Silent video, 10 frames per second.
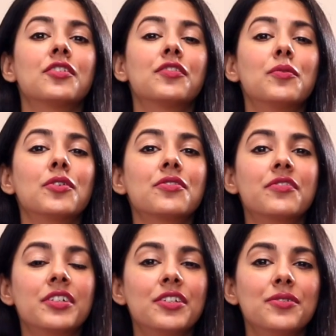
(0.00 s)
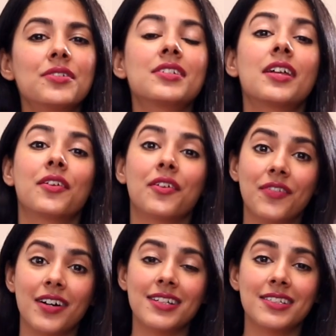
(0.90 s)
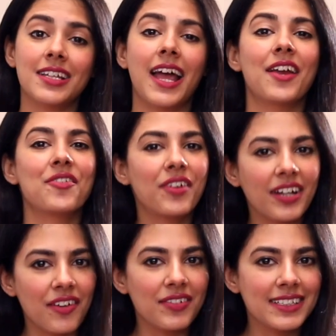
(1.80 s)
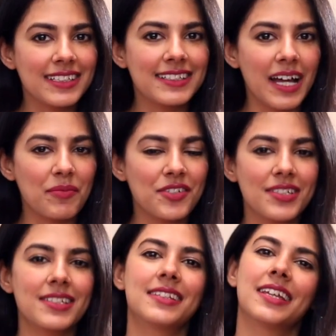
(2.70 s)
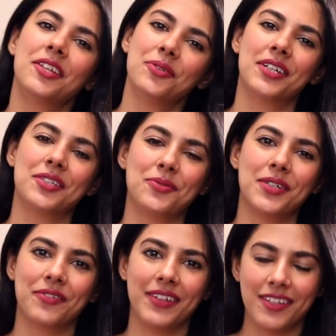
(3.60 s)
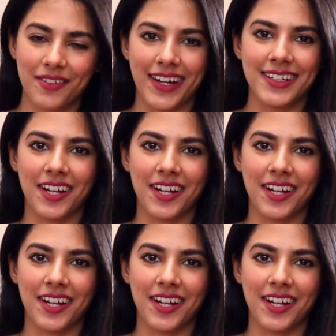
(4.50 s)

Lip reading: if you want to reduce, reverse and recover these damages, then you can do it with Red